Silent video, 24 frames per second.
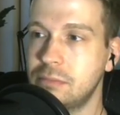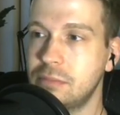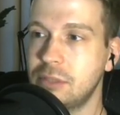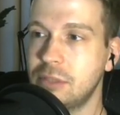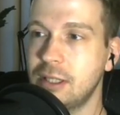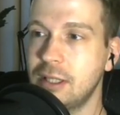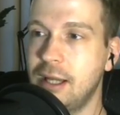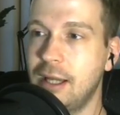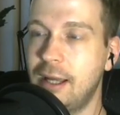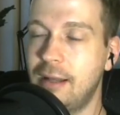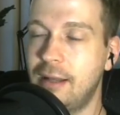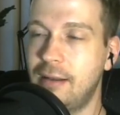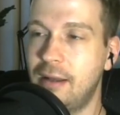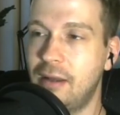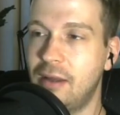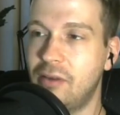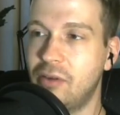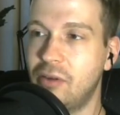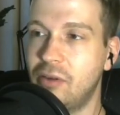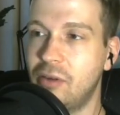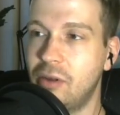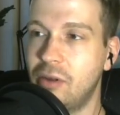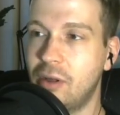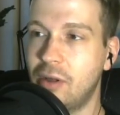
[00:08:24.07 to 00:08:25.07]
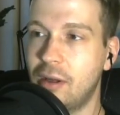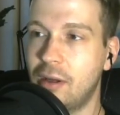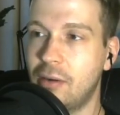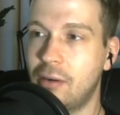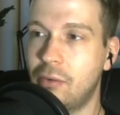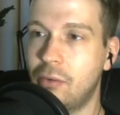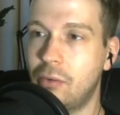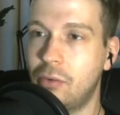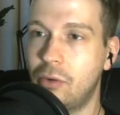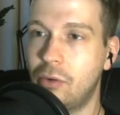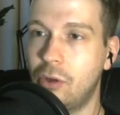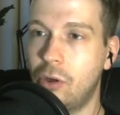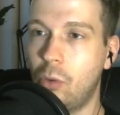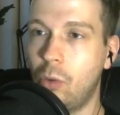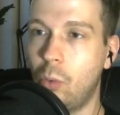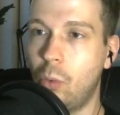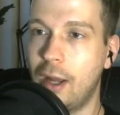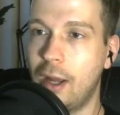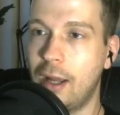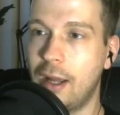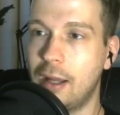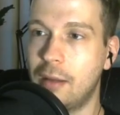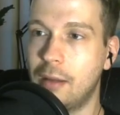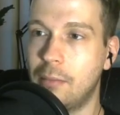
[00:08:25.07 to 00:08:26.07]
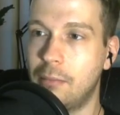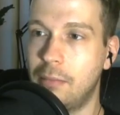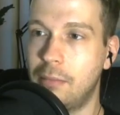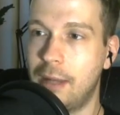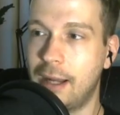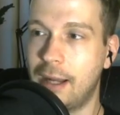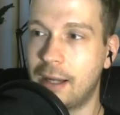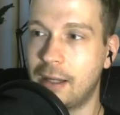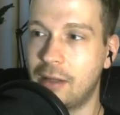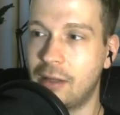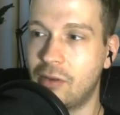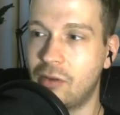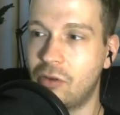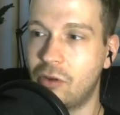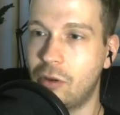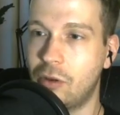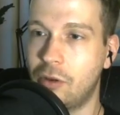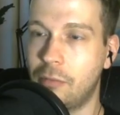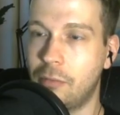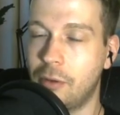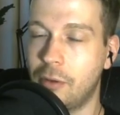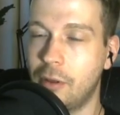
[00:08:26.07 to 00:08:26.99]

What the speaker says: and there's now no way black can stop